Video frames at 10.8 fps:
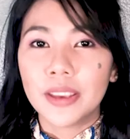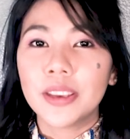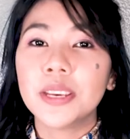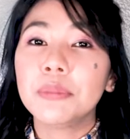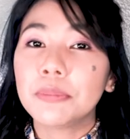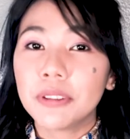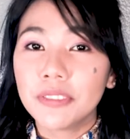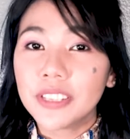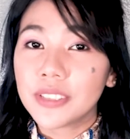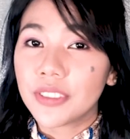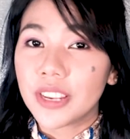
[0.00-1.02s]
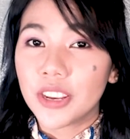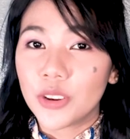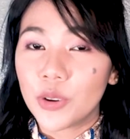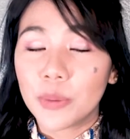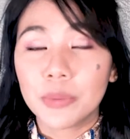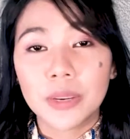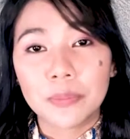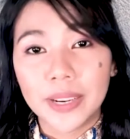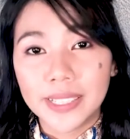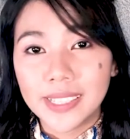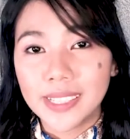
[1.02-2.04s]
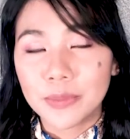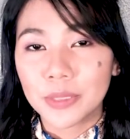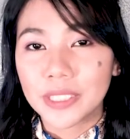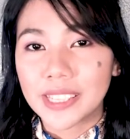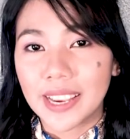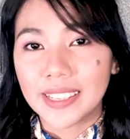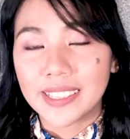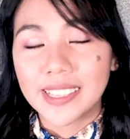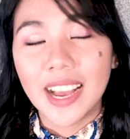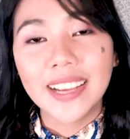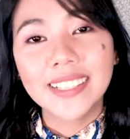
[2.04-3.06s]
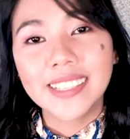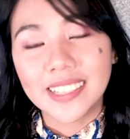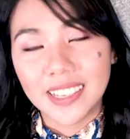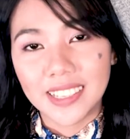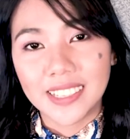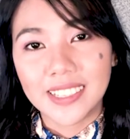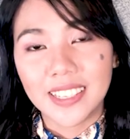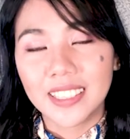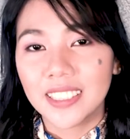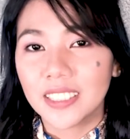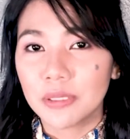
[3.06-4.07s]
In my previous video about the present simple tense, I discussed a little